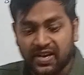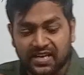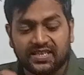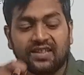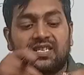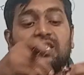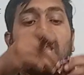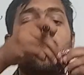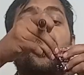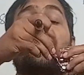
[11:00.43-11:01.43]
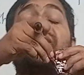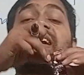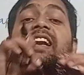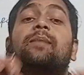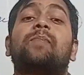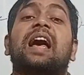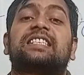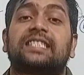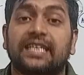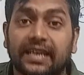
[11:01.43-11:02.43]
we can say this is perfectly
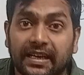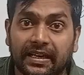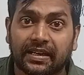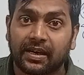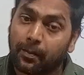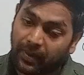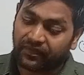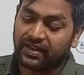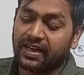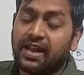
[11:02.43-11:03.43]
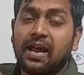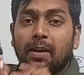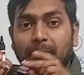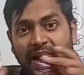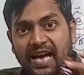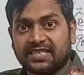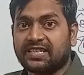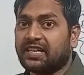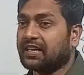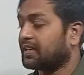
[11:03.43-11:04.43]
plastic. Perfectly
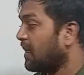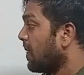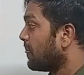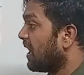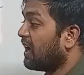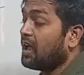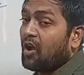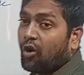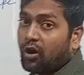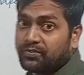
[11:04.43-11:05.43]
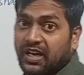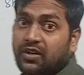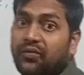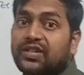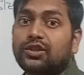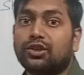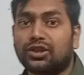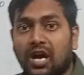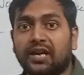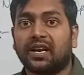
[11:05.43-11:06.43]
plastic. The object which does
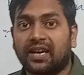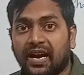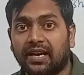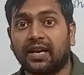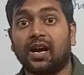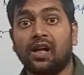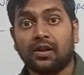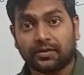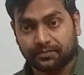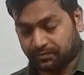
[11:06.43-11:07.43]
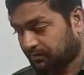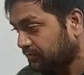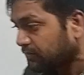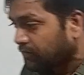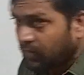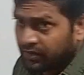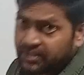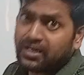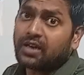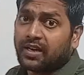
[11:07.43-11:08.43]
not get
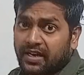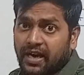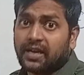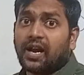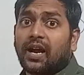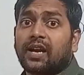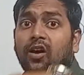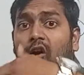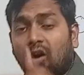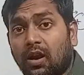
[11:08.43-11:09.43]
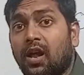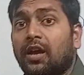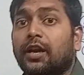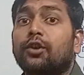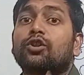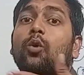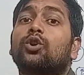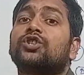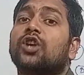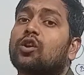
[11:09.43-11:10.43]
at all into the
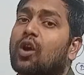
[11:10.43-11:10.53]
original